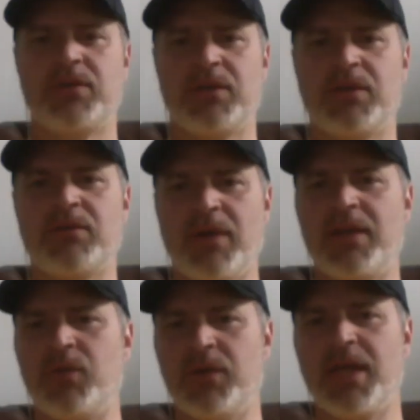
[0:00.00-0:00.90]
to
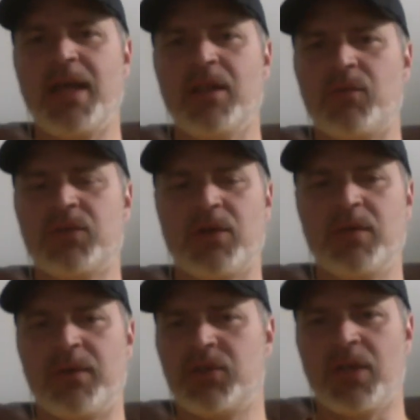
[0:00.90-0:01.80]
right you and kayla were talking
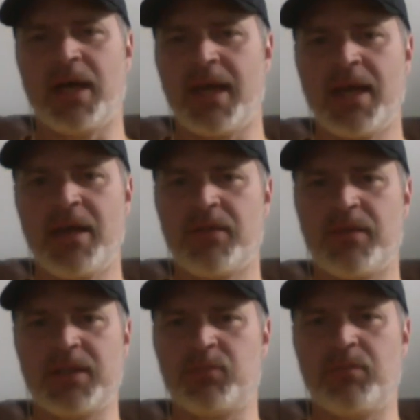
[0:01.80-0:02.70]
about july 8th
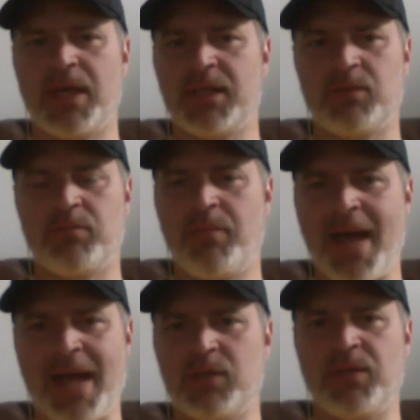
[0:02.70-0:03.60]
it's it's
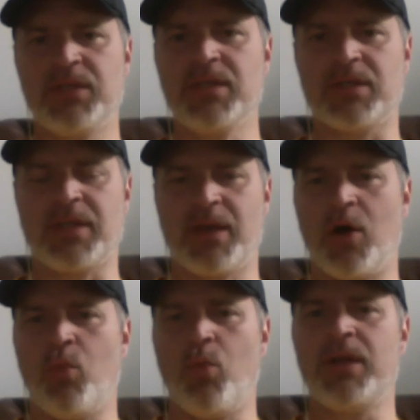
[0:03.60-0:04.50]
back to business like
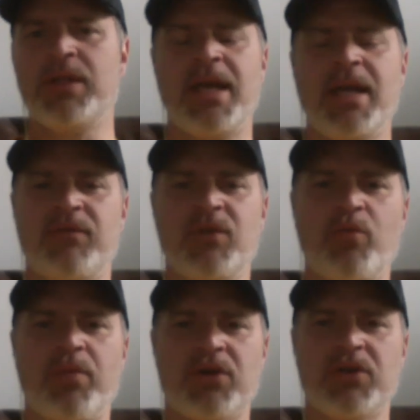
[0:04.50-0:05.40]
a one day of no
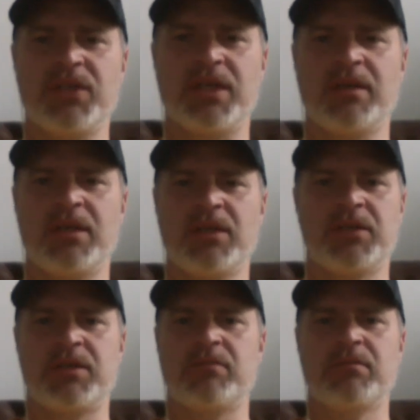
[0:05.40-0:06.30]
purchasing
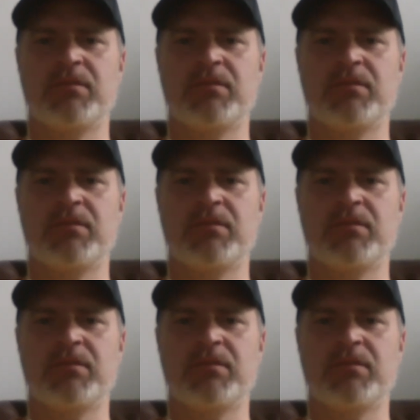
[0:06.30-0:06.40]
is